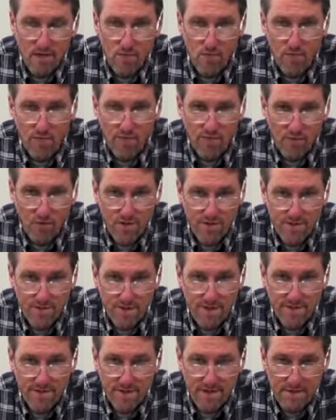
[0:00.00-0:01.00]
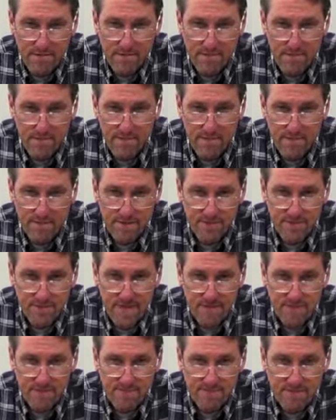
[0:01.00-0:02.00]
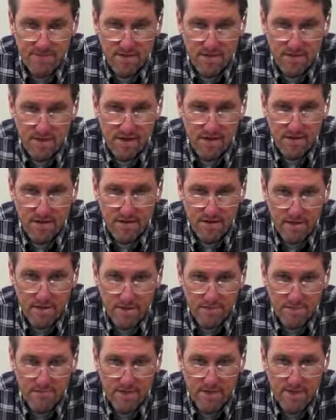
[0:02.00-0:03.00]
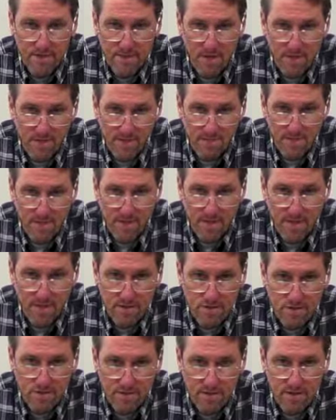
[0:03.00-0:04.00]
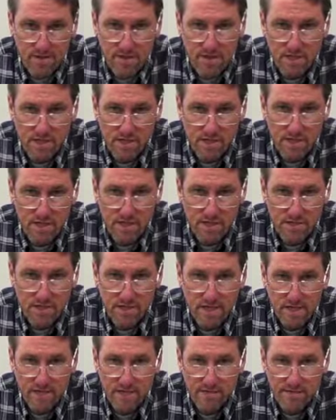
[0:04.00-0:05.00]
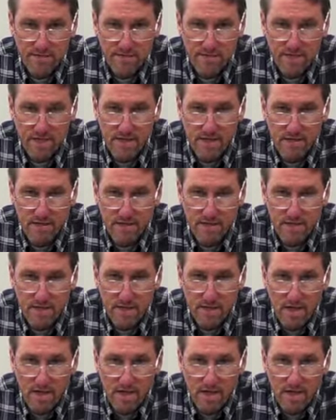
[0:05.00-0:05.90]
We were fortunate that a member of the Jacksonville Area Metropolitan Planning Organization, their executive director,